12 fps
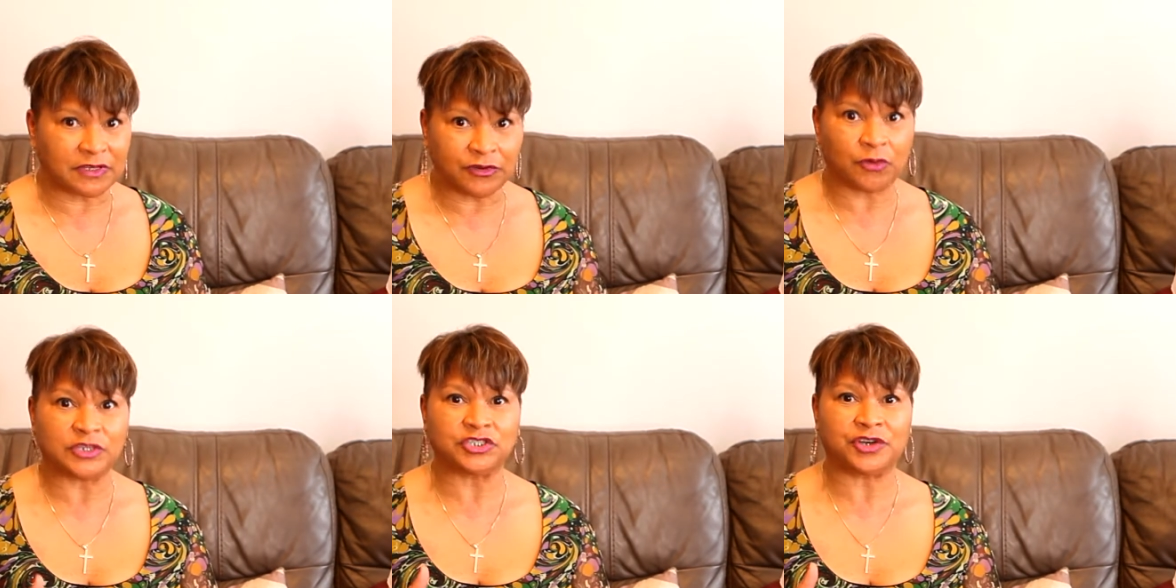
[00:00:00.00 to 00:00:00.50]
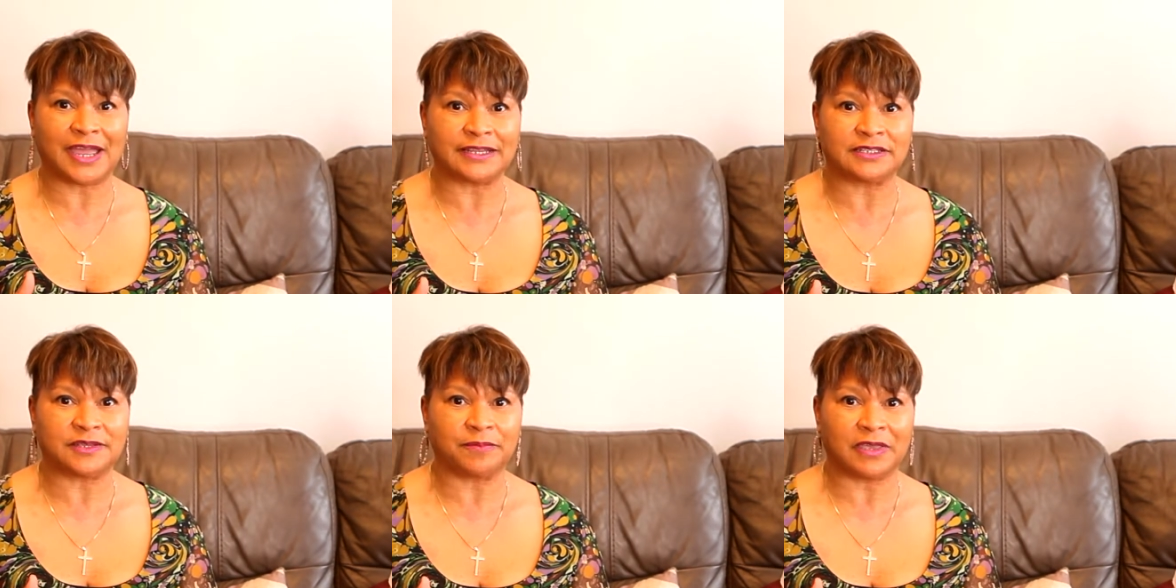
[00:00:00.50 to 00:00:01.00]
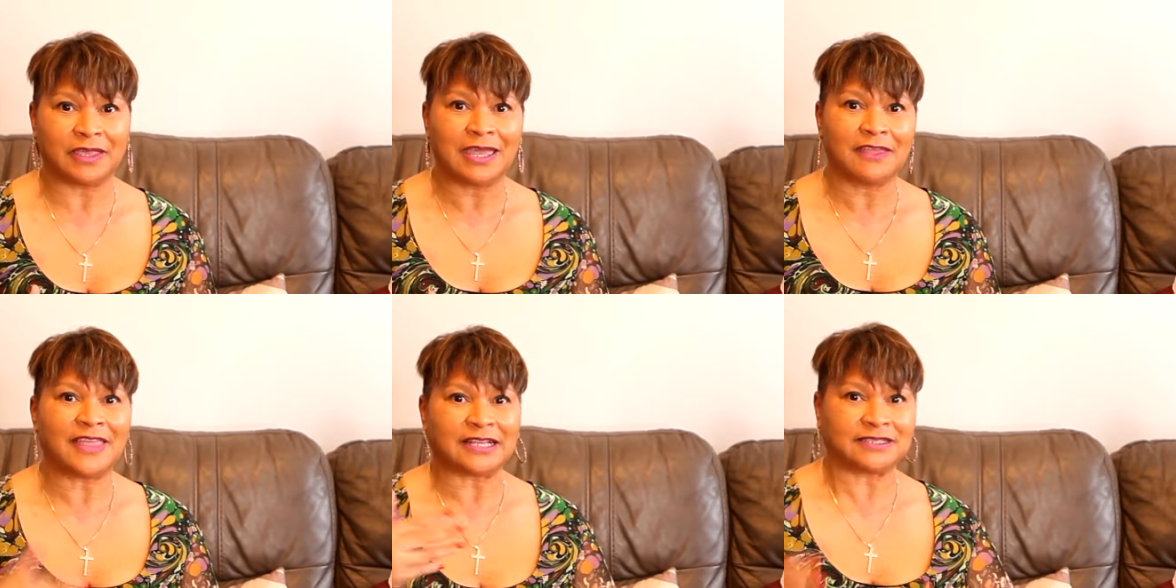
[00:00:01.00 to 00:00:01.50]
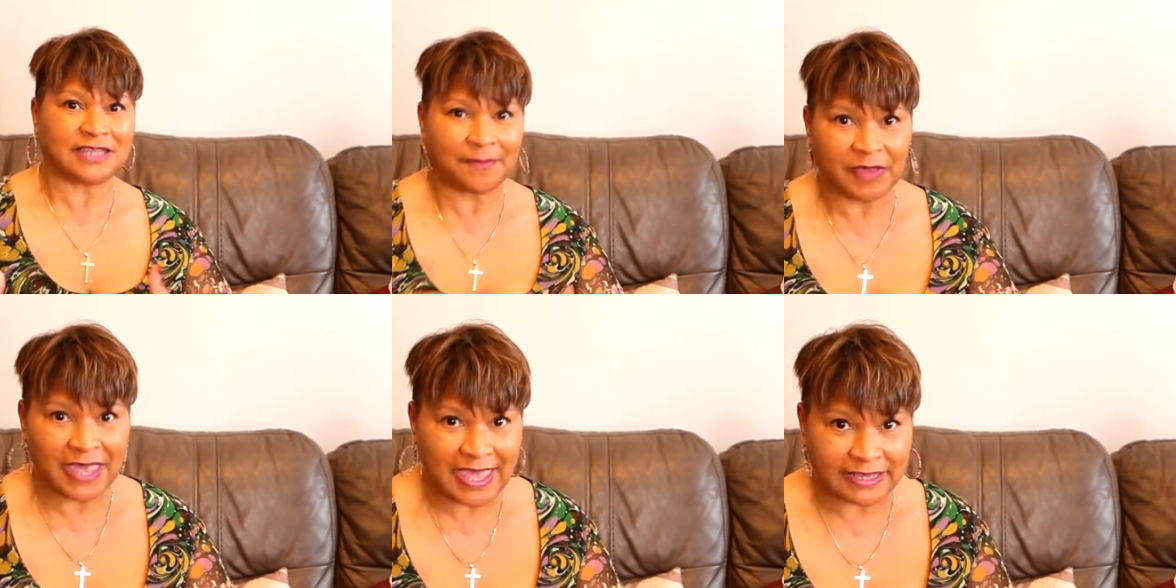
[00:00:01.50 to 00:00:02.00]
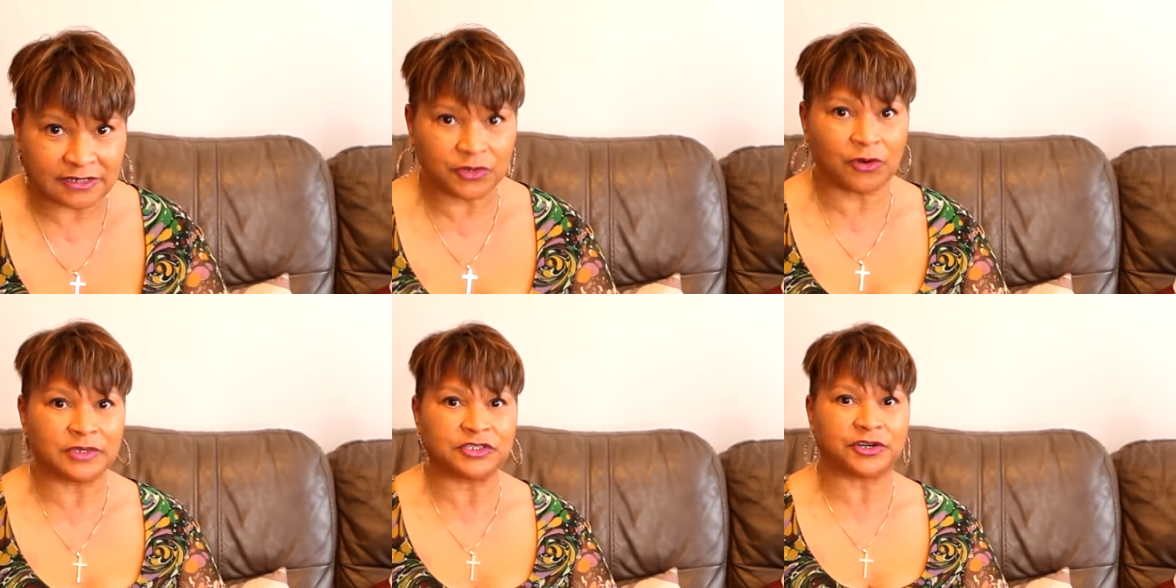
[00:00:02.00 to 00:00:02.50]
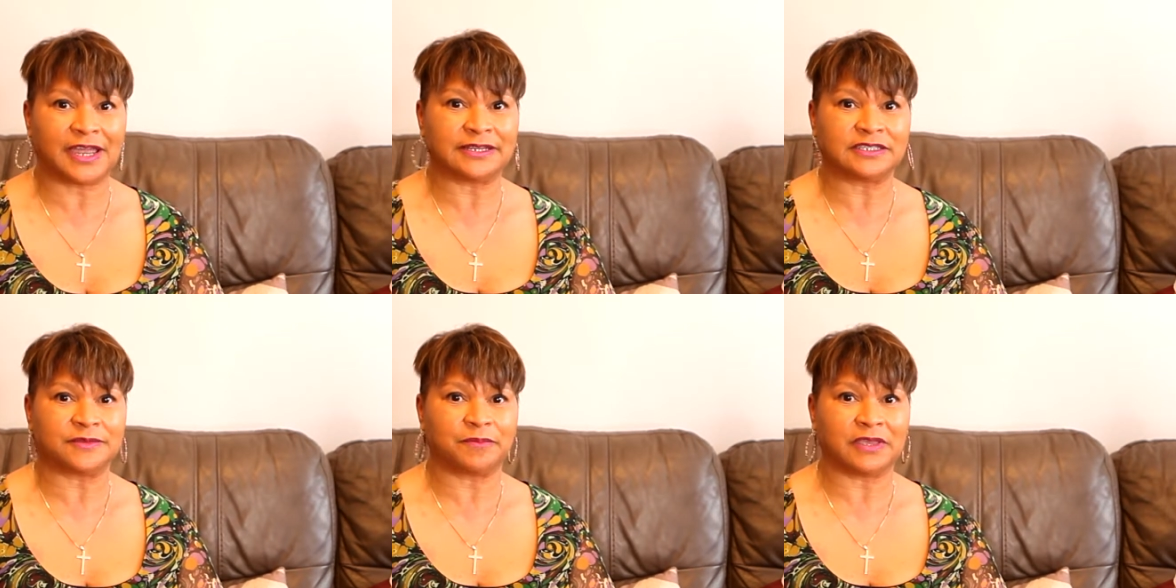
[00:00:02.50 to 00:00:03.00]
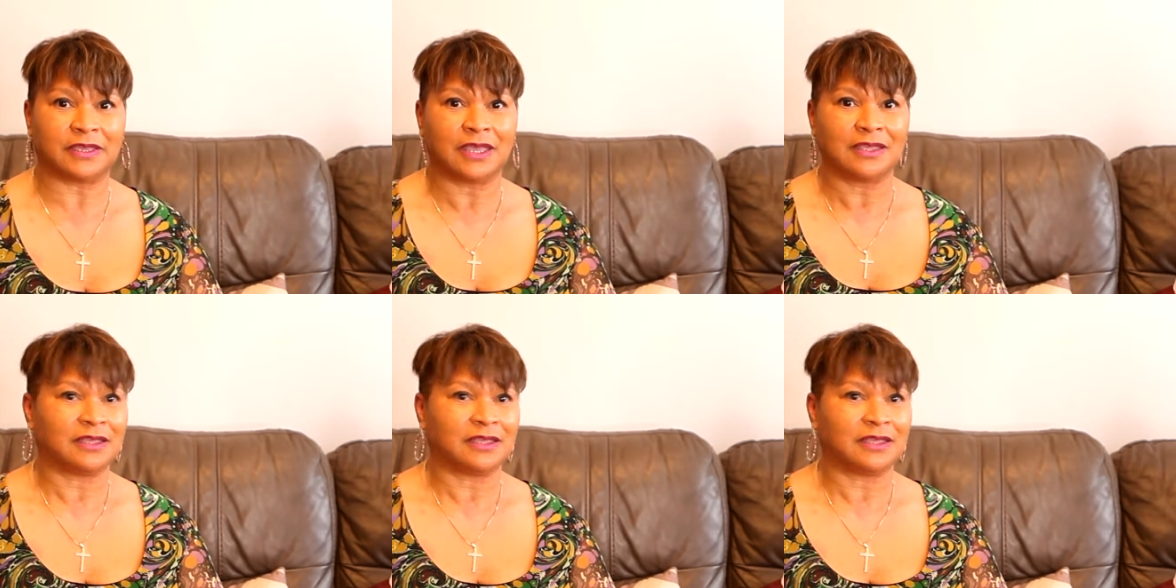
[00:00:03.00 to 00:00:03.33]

You're always trying to be that step ahead, and you're always trying to be